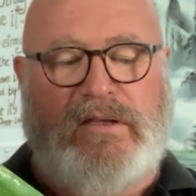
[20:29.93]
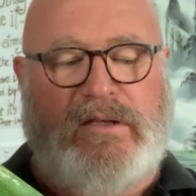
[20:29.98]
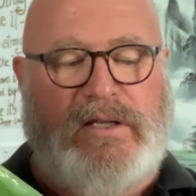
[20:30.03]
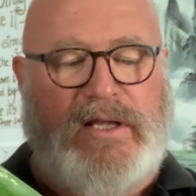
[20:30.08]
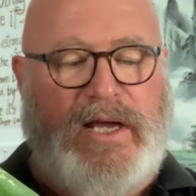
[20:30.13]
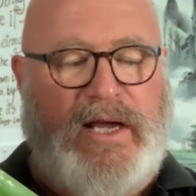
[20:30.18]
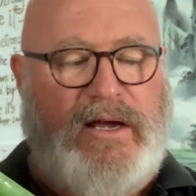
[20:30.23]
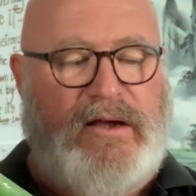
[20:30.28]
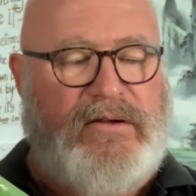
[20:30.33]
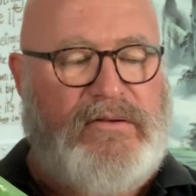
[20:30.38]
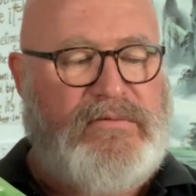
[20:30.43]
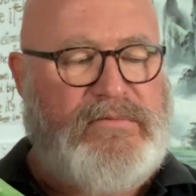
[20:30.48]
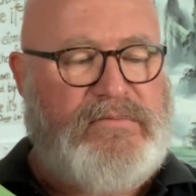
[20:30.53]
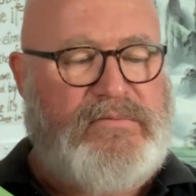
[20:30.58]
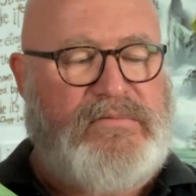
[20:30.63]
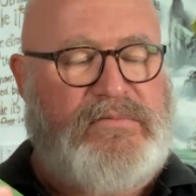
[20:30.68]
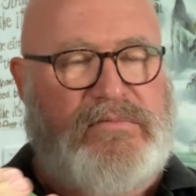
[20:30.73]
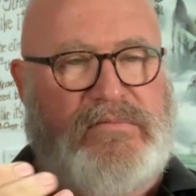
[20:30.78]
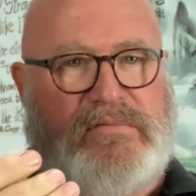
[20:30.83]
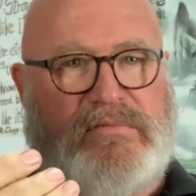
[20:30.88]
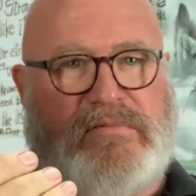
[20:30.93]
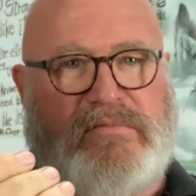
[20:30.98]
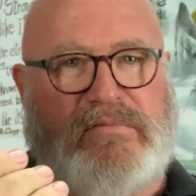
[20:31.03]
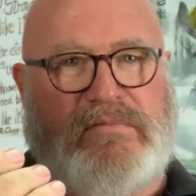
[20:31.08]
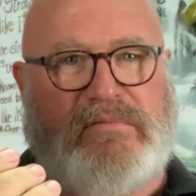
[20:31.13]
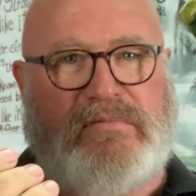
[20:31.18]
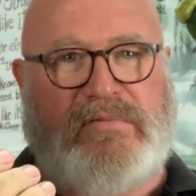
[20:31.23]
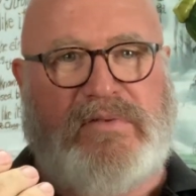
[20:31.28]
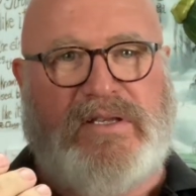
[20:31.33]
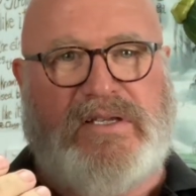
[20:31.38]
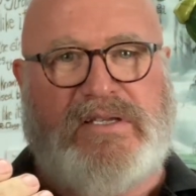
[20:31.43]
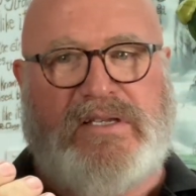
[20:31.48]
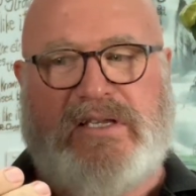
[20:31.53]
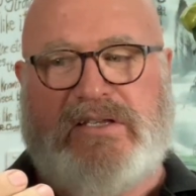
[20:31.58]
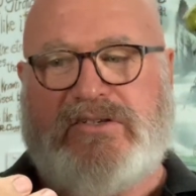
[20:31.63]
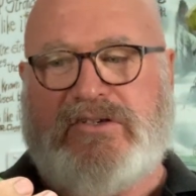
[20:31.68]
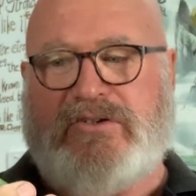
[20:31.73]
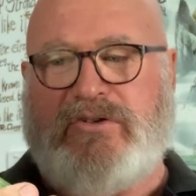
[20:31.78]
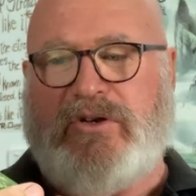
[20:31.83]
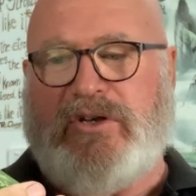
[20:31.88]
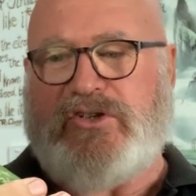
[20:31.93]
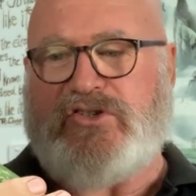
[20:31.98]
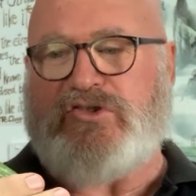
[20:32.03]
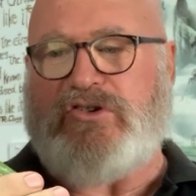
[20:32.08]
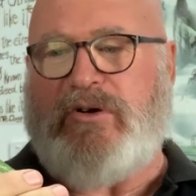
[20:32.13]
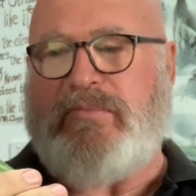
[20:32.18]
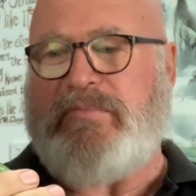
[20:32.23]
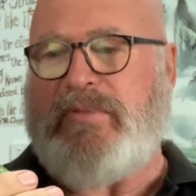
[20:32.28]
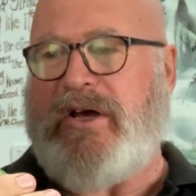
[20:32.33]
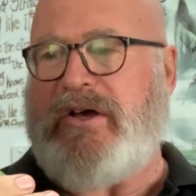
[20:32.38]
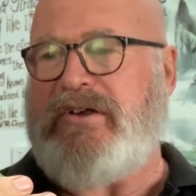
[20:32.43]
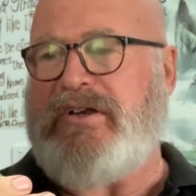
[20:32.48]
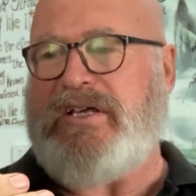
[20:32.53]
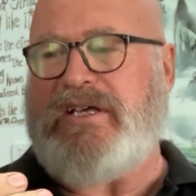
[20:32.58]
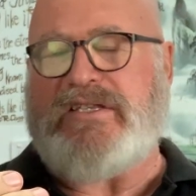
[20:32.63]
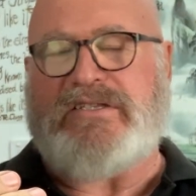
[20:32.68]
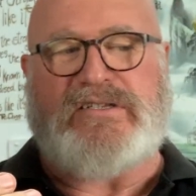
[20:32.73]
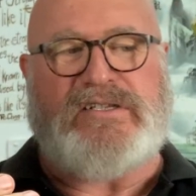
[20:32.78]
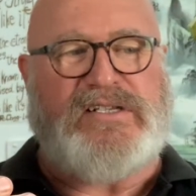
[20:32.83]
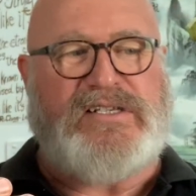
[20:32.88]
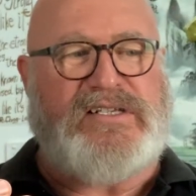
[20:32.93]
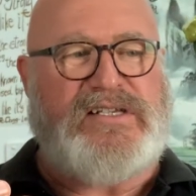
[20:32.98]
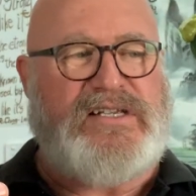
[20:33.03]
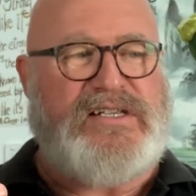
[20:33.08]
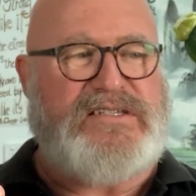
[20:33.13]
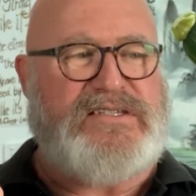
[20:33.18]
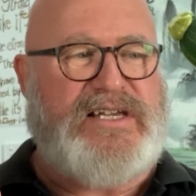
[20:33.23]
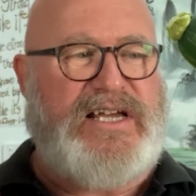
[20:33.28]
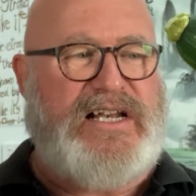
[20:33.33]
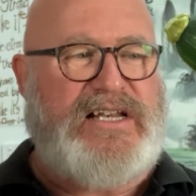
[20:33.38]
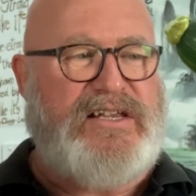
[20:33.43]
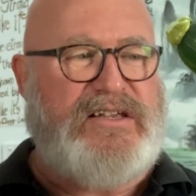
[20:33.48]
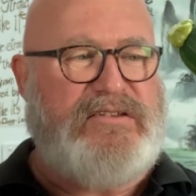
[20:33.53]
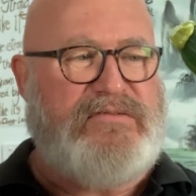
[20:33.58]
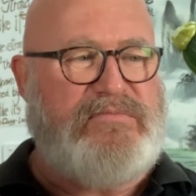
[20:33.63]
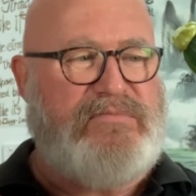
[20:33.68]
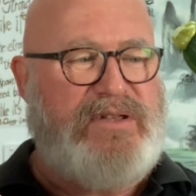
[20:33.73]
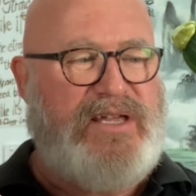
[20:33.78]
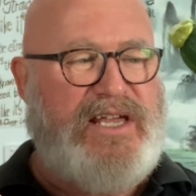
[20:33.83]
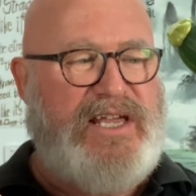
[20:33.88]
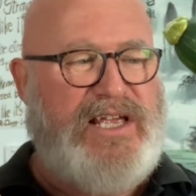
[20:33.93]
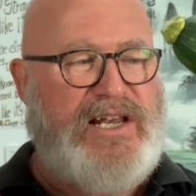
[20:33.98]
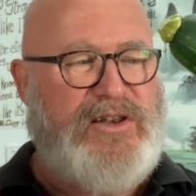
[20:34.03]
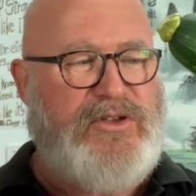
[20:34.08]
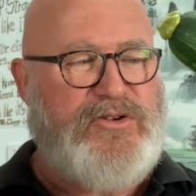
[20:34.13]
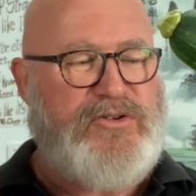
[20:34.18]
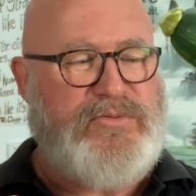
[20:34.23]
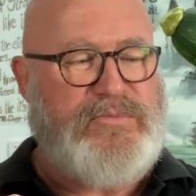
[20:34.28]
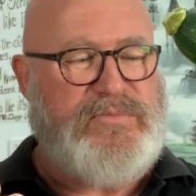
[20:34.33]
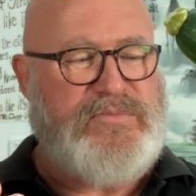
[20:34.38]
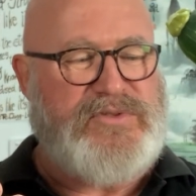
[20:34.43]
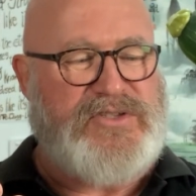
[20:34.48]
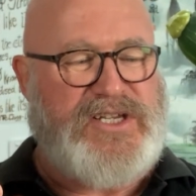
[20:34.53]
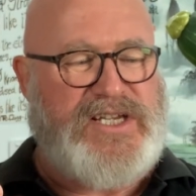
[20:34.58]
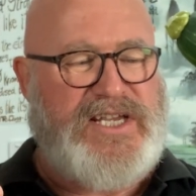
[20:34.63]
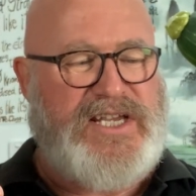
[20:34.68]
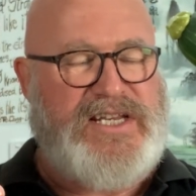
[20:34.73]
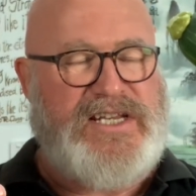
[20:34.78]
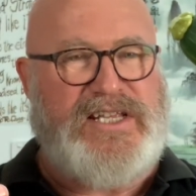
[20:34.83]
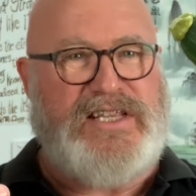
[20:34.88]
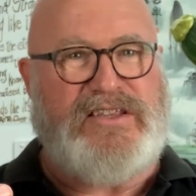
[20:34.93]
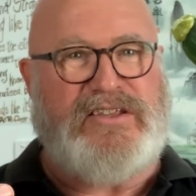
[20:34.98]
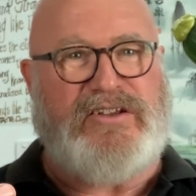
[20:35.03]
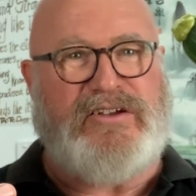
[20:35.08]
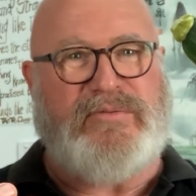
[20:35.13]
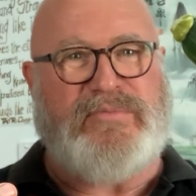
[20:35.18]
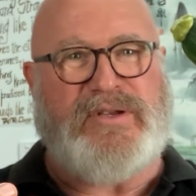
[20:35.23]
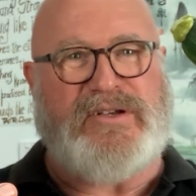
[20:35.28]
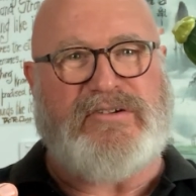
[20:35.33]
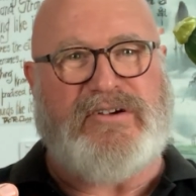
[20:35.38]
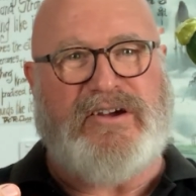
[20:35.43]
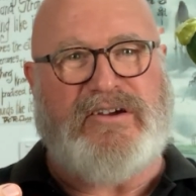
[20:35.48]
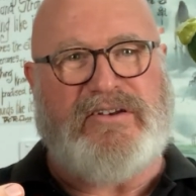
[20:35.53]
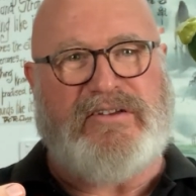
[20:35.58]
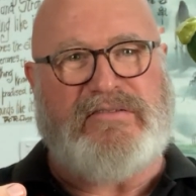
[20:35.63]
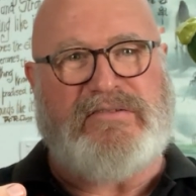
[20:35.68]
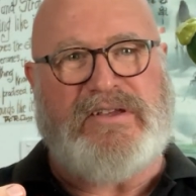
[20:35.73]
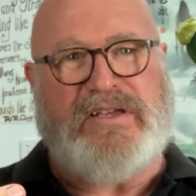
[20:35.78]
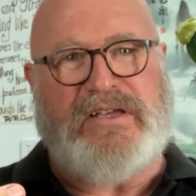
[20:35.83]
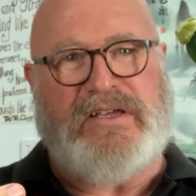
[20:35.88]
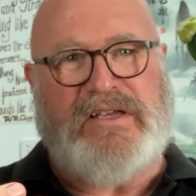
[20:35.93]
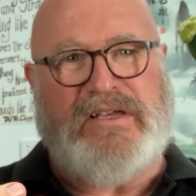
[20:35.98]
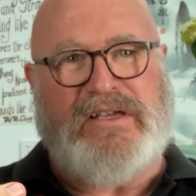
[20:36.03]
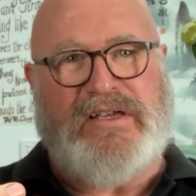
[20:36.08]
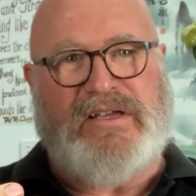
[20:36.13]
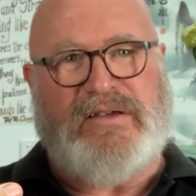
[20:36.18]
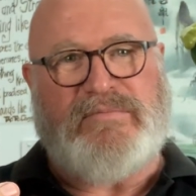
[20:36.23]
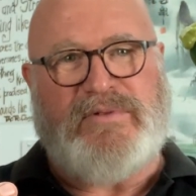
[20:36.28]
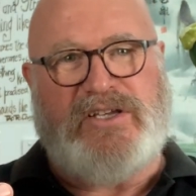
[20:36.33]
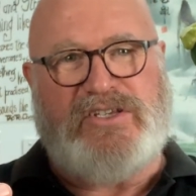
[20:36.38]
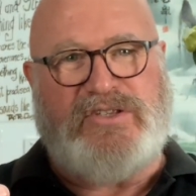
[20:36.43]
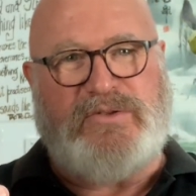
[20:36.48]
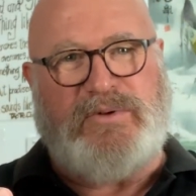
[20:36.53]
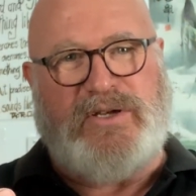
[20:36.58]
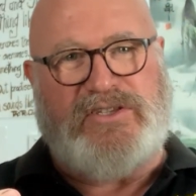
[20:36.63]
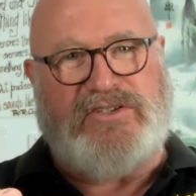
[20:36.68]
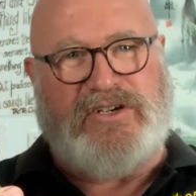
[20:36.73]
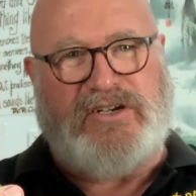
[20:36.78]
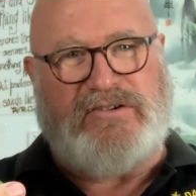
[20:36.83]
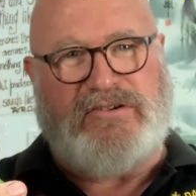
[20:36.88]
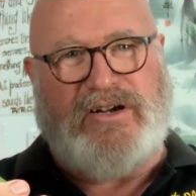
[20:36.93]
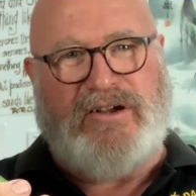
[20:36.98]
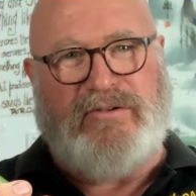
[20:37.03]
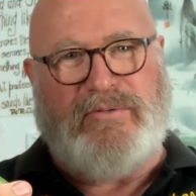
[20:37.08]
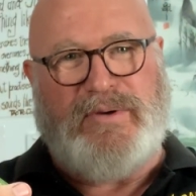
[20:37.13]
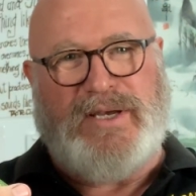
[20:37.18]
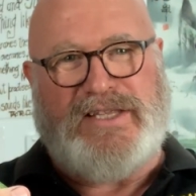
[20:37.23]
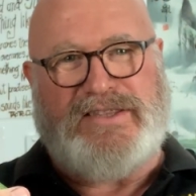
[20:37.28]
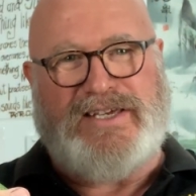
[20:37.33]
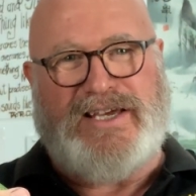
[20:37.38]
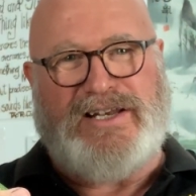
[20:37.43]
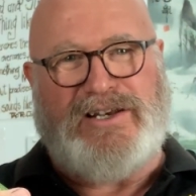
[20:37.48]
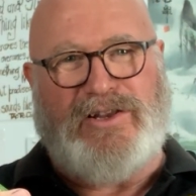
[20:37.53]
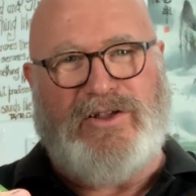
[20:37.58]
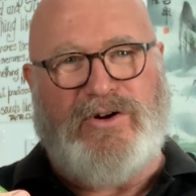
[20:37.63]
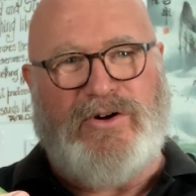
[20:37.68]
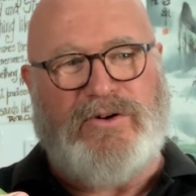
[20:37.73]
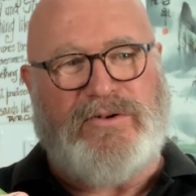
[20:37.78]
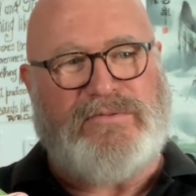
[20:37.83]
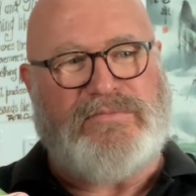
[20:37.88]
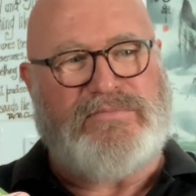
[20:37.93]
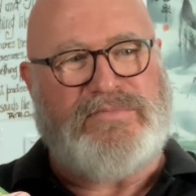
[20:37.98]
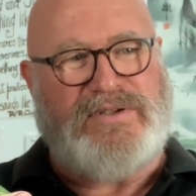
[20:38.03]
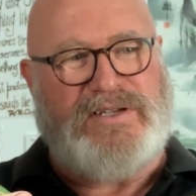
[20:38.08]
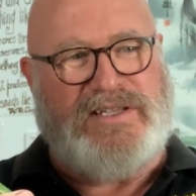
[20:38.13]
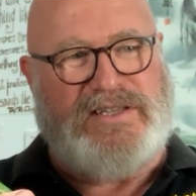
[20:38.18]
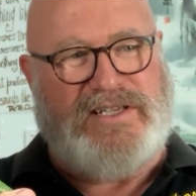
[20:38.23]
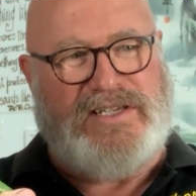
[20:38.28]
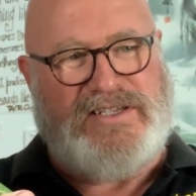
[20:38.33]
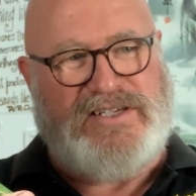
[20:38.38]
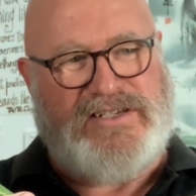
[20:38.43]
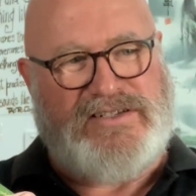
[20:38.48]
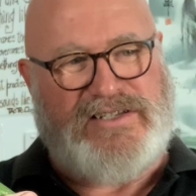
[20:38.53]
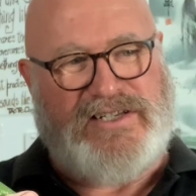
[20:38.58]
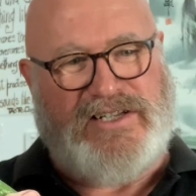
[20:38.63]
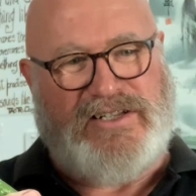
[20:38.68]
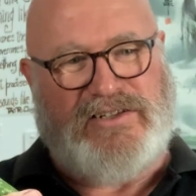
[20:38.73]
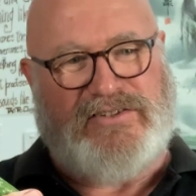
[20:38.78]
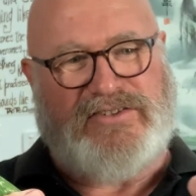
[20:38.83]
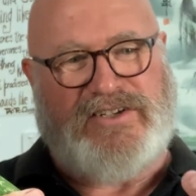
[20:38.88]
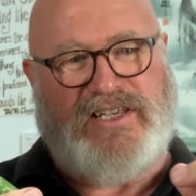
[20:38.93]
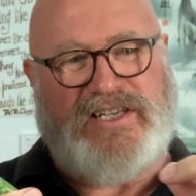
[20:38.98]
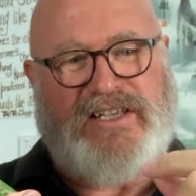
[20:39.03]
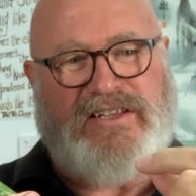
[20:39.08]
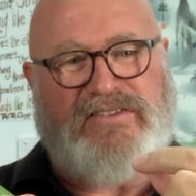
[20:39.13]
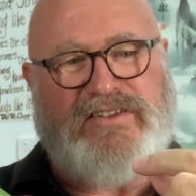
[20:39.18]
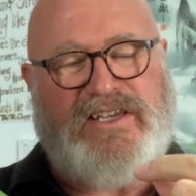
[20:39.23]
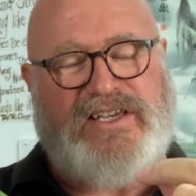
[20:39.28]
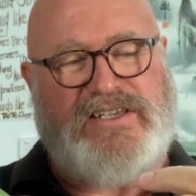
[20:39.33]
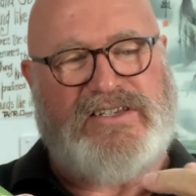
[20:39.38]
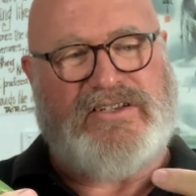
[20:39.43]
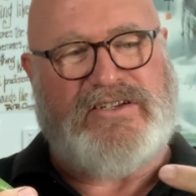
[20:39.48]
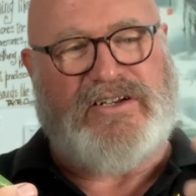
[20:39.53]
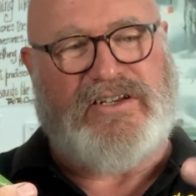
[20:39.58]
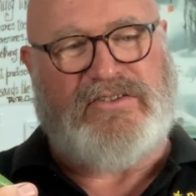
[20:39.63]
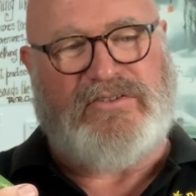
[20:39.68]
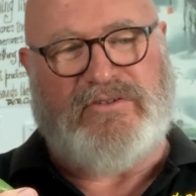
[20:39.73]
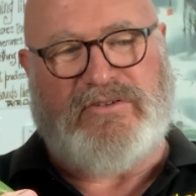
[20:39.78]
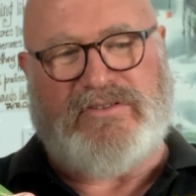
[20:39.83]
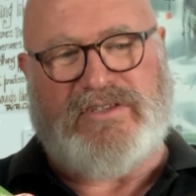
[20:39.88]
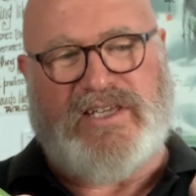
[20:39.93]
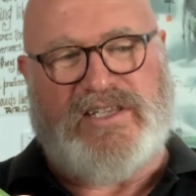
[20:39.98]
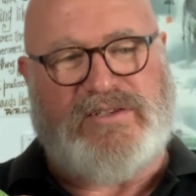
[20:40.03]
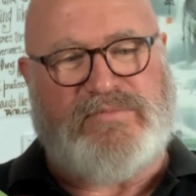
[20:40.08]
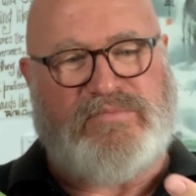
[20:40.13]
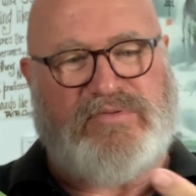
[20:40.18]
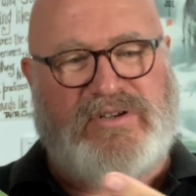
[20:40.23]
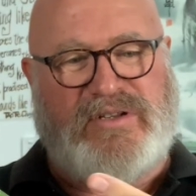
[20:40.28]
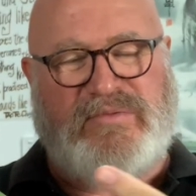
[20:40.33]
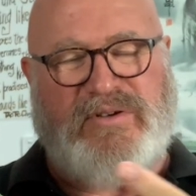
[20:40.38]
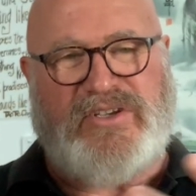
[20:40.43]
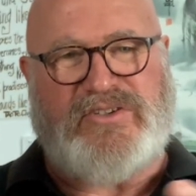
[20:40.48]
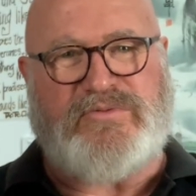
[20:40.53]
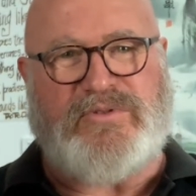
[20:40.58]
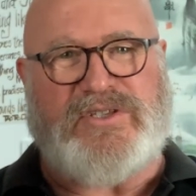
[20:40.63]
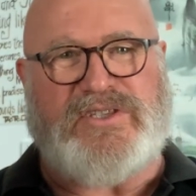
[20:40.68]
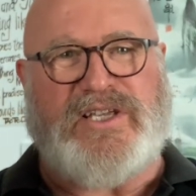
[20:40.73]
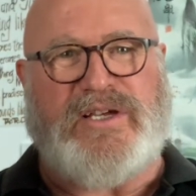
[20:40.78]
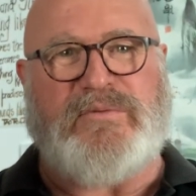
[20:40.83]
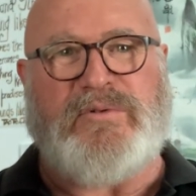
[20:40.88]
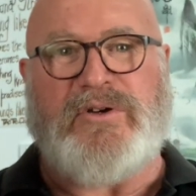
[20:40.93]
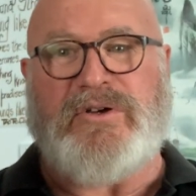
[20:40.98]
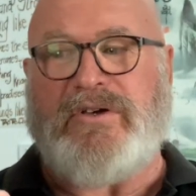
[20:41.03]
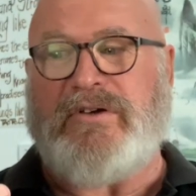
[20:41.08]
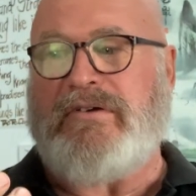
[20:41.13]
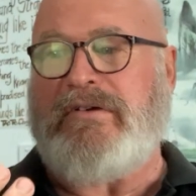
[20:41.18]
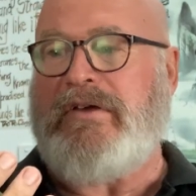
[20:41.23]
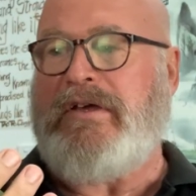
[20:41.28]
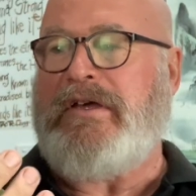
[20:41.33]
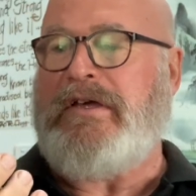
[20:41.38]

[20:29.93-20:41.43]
Now, it's called a trombone. It's an Italian heirloom zucchini that I've been growing. And most of the ones I grow are about that long, and they're just little skinny things, and I thought that's pretty much what they were.